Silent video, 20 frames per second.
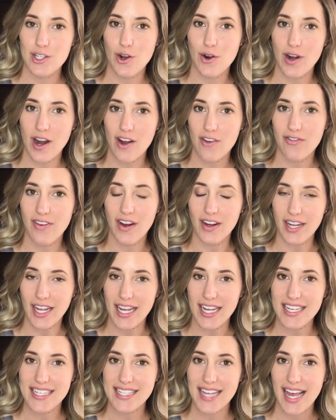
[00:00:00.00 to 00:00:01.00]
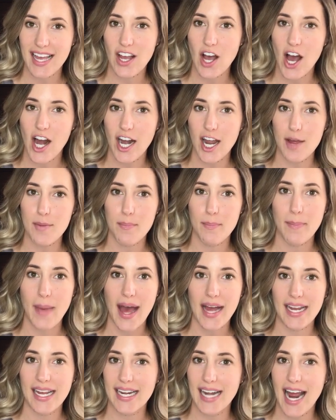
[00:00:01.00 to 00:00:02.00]
toenail fungus. I got it
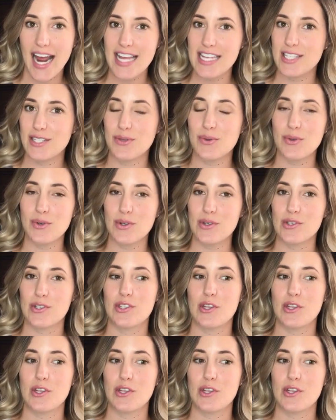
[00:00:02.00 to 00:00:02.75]
back in high school,